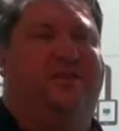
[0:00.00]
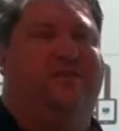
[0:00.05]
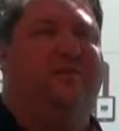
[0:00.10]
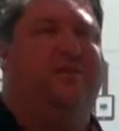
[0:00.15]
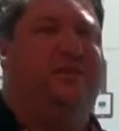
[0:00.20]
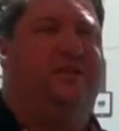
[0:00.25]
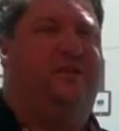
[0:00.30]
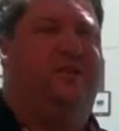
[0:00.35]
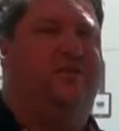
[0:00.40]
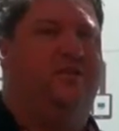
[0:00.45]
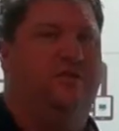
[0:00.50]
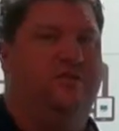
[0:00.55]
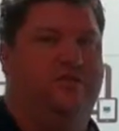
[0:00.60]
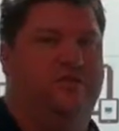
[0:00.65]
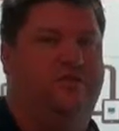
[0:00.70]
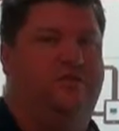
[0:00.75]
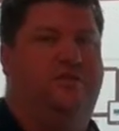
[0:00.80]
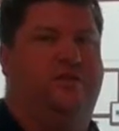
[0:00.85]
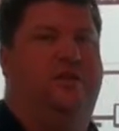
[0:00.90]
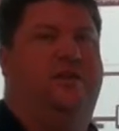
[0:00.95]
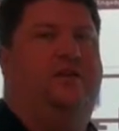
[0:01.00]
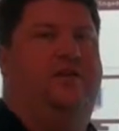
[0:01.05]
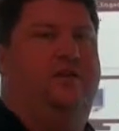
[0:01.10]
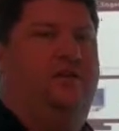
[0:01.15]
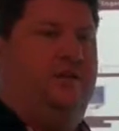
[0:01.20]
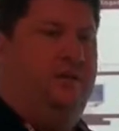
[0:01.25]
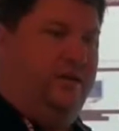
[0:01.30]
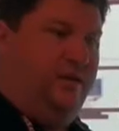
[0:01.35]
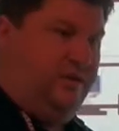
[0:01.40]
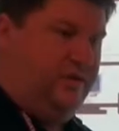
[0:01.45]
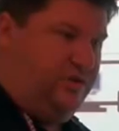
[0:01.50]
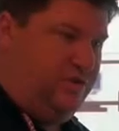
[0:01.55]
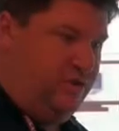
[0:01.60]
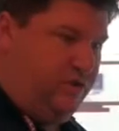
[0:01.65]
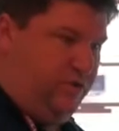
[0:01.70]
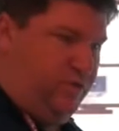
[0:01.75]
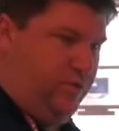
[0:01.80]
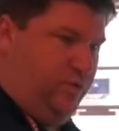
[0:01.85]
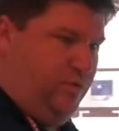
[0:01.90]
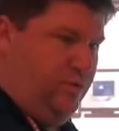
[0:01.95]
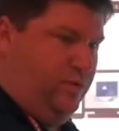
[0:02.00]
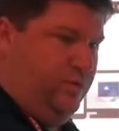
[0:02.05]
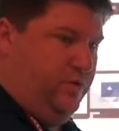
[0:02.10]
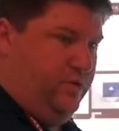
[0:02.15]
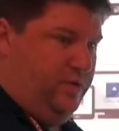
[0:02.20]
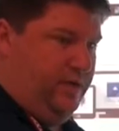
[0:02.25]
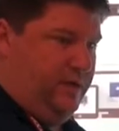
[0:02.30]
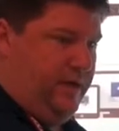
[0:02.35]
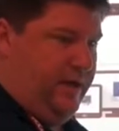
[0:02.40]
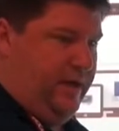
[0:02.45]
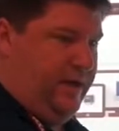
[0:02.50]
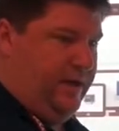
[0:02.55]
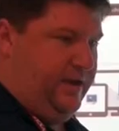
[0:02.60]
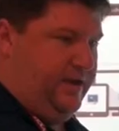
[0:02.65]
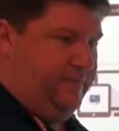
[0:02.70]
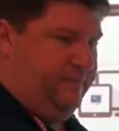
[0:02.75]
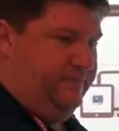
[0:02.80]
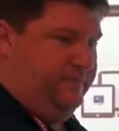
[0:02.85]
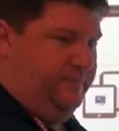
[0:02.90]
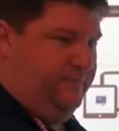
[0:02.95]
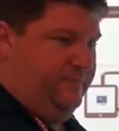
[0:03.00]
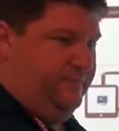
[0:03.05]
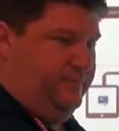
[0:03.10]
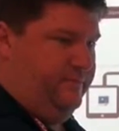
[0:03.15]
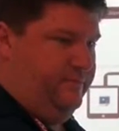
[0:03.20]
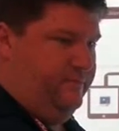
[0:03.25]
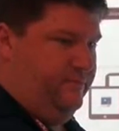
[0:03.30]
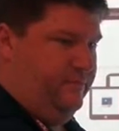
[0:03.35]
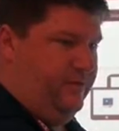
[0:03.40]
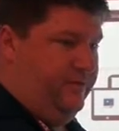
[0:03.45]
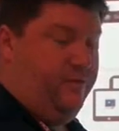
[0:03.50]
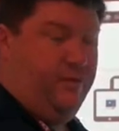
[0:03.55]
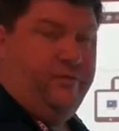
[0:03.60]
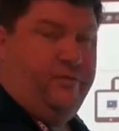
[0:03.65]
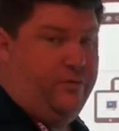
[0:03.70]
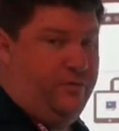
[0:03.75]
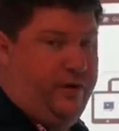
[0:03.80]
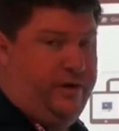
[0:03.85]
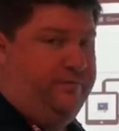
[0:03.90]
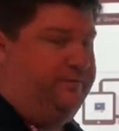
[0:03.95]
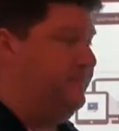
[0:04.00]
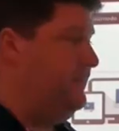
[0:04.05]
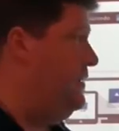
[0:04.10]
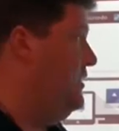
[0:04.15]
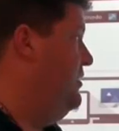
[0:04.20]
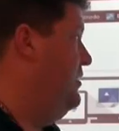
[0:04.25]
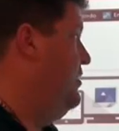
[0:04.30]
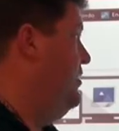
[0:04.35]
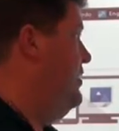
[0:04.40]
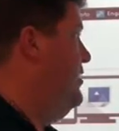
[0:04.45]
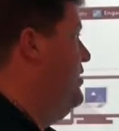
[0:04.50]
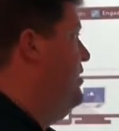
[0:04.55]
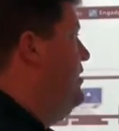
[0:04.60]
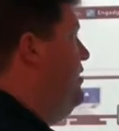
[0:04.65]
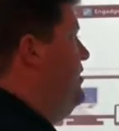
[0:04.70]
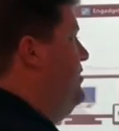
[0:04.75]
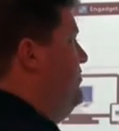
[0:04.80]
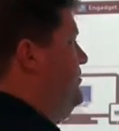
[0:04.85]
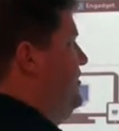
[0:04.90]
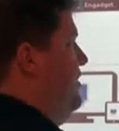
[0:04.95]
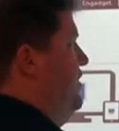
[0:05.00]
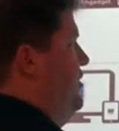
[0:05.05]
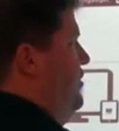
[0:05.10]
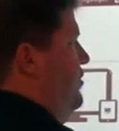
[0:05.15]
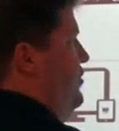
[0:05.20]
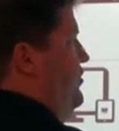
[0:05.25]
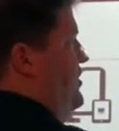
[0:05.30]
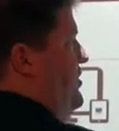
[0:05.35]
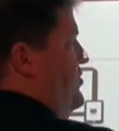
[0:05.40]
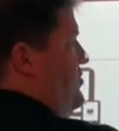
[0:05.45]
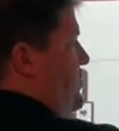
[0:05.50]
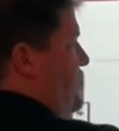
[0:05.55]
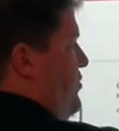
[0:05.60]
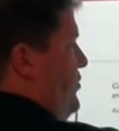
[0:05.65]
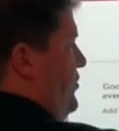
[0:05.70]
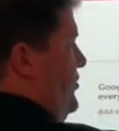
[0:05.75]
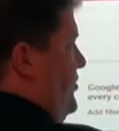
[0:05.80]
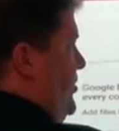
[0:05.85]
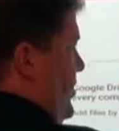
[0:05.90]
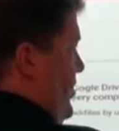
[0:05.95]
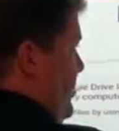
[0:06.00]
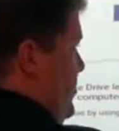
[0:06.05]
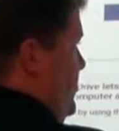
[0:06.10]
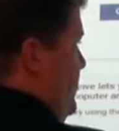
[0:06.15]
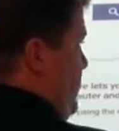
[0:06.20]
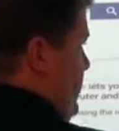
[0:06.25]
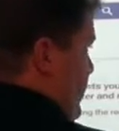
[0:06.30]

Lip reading: that we can use for free. So there's Google Search,